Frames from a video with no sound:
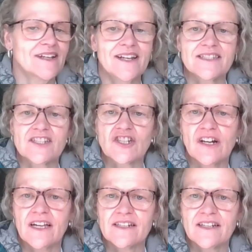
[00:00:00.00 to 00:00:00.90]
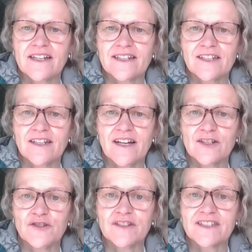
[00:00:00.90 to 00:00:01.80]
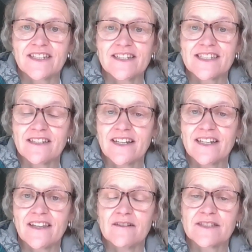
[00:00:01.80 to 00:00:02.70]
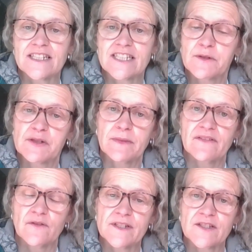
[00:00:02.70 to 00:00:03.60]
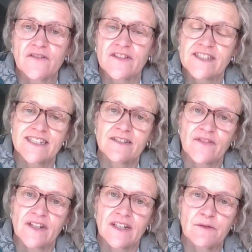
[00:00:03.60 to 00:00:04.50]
As a child, I decided that I was going to switch my voice off because it didn't feel like